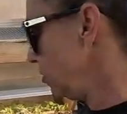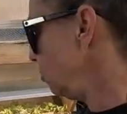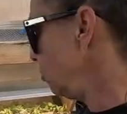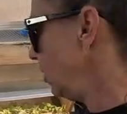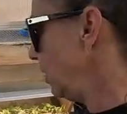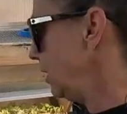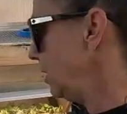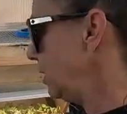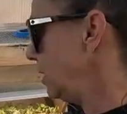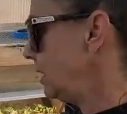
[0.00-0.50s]
to
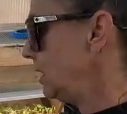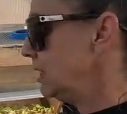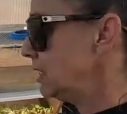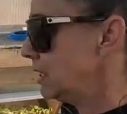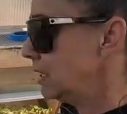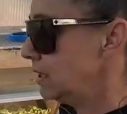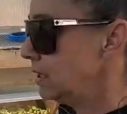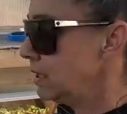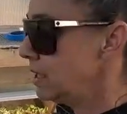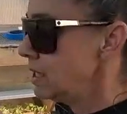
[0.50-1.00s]
get
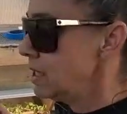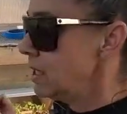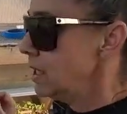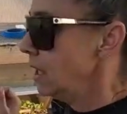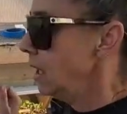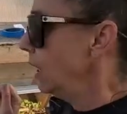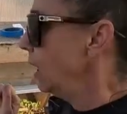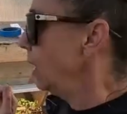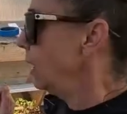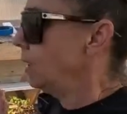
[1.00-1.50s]
eaten.
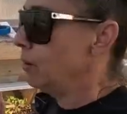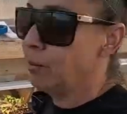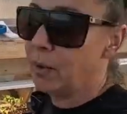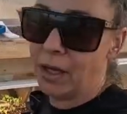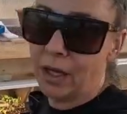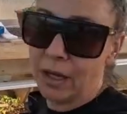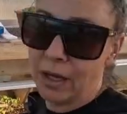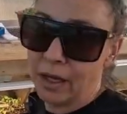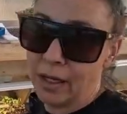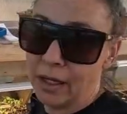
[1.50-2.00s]

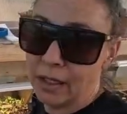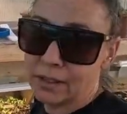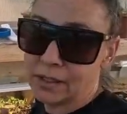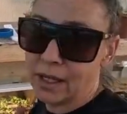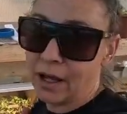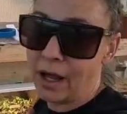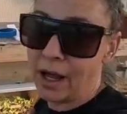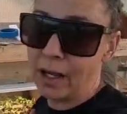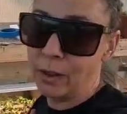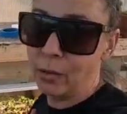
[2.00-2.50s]
And
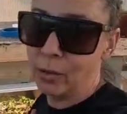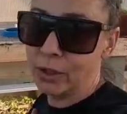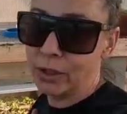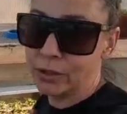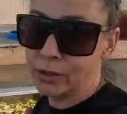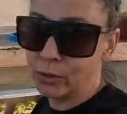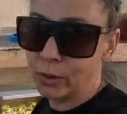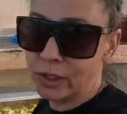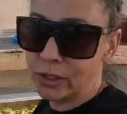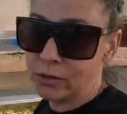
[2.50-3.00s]
I
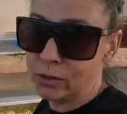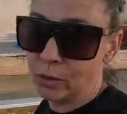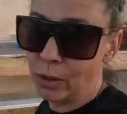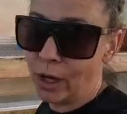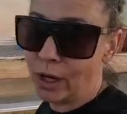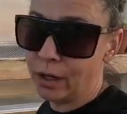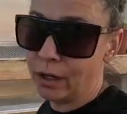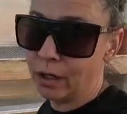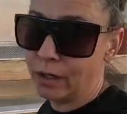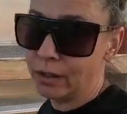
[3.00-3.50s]
worked way too
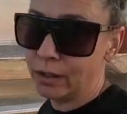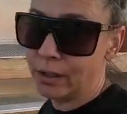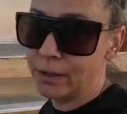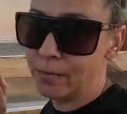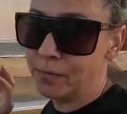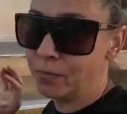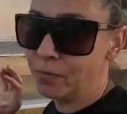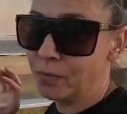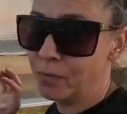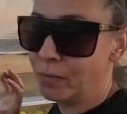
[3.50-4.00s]
hard
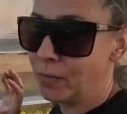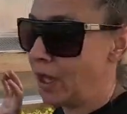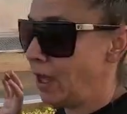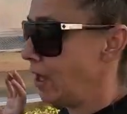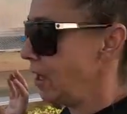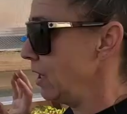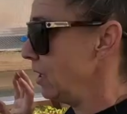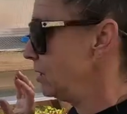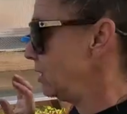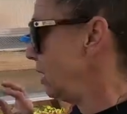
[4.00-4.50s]

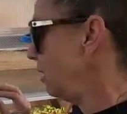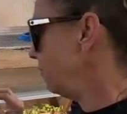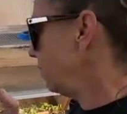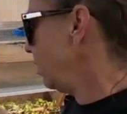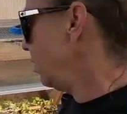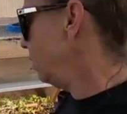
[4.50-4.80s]
and have